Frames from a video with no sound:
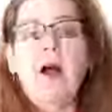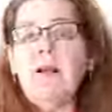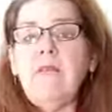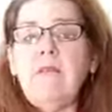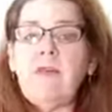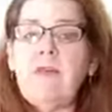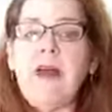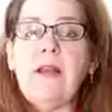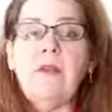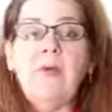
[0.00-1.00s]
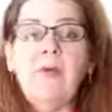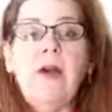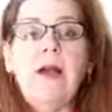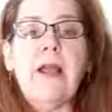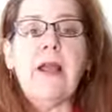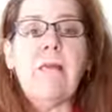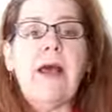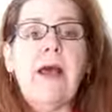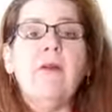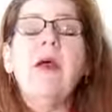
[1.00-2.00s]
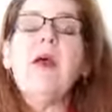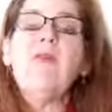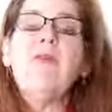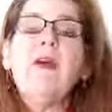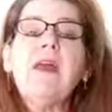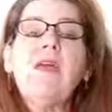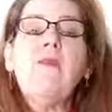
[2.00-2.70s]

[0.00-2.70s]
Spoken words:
all of these vitals we're talking about so that you